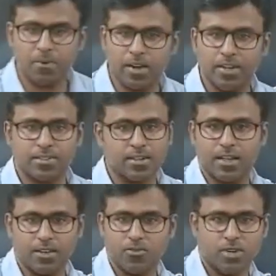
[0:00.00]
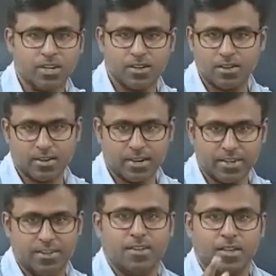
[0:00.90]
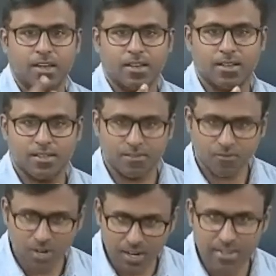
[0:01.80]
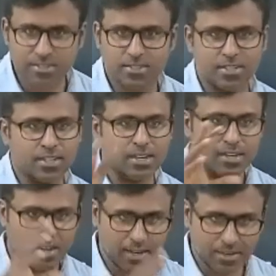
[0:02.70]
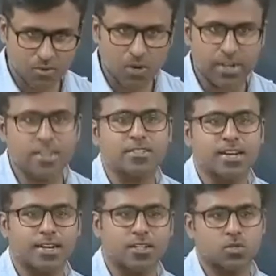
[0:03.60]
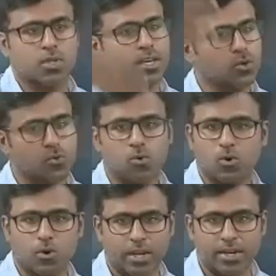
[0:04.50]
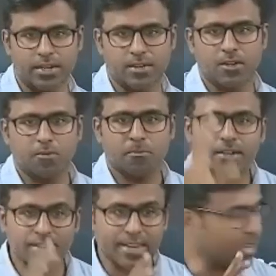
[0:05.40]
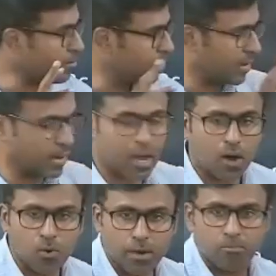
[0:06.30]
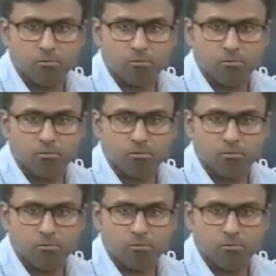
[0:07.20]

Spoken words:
points you need not write. World history, you understand it today, you go read it. But timeline, how I'm